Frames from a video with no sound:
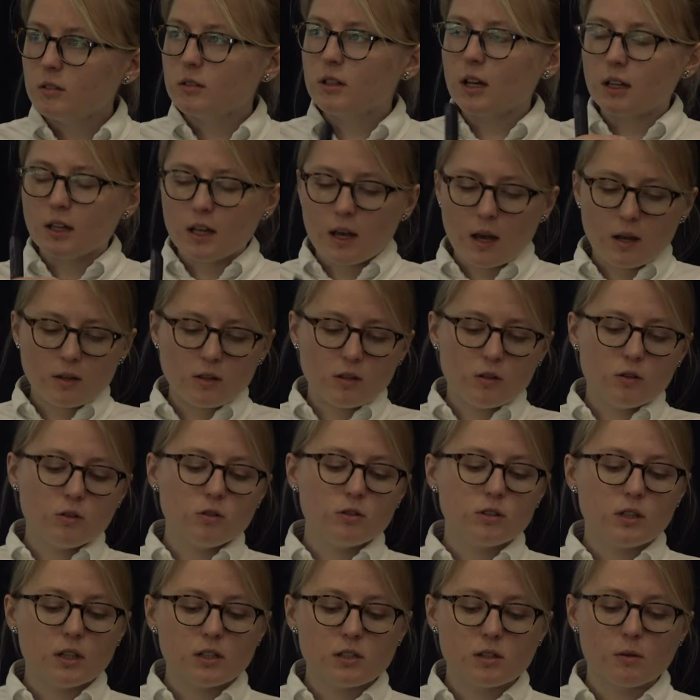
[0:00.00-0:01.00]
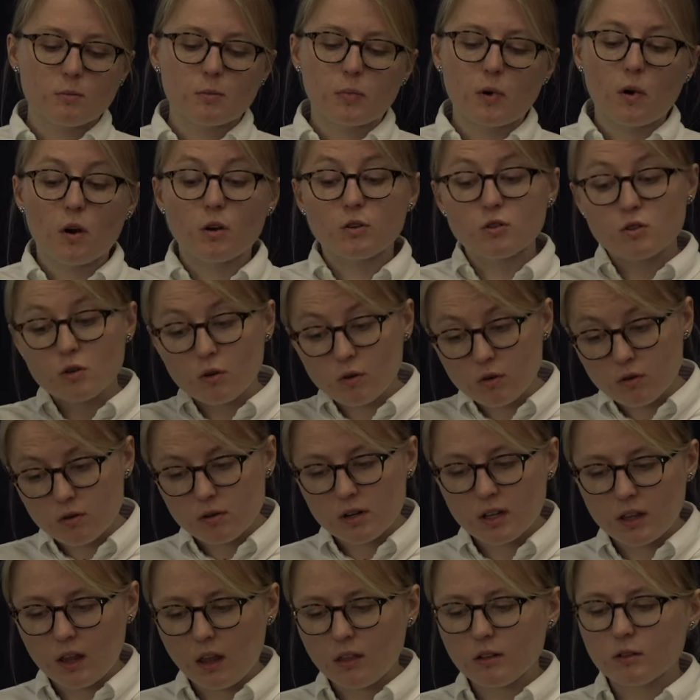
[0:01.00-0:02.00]
kind of use this approach or
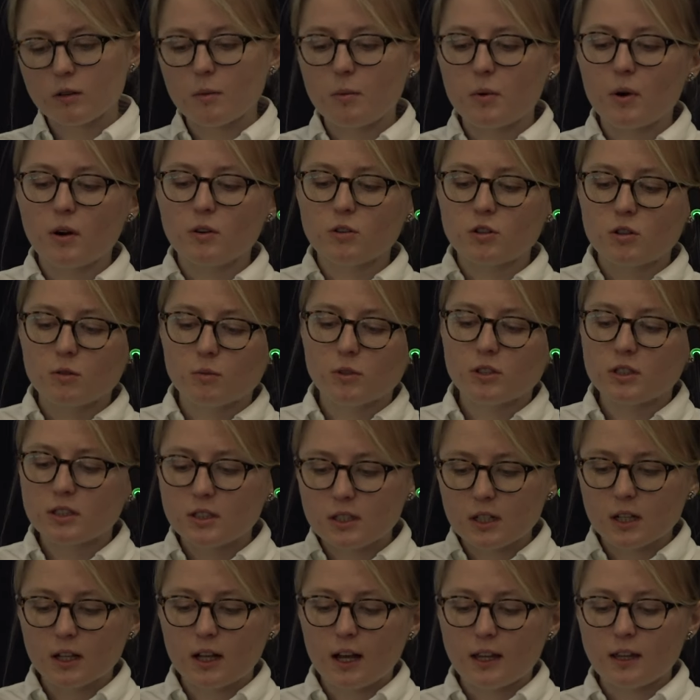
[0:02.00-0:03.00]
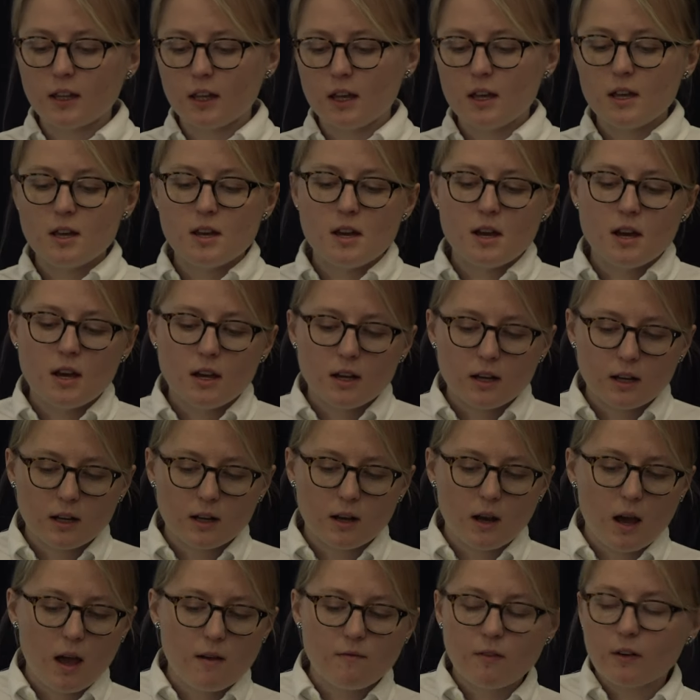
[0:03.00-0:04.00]
another approach, there was still kind of
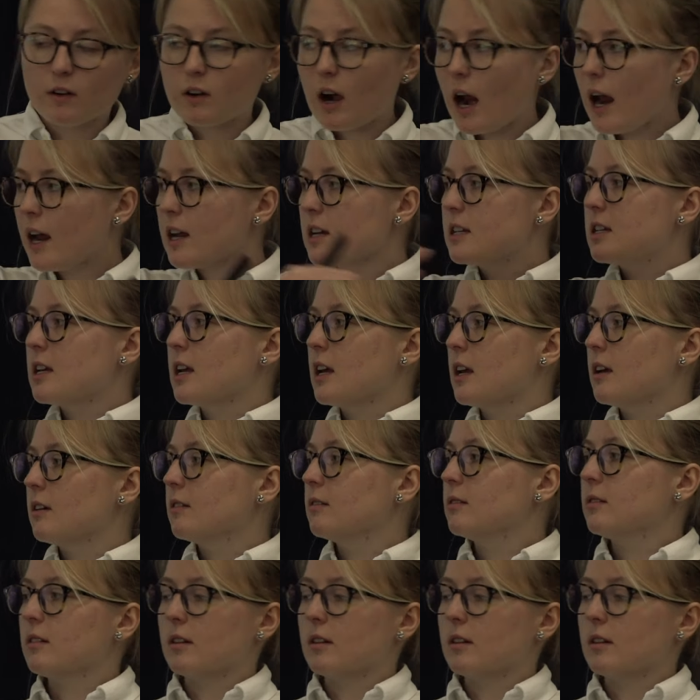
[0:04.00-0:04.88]
a variety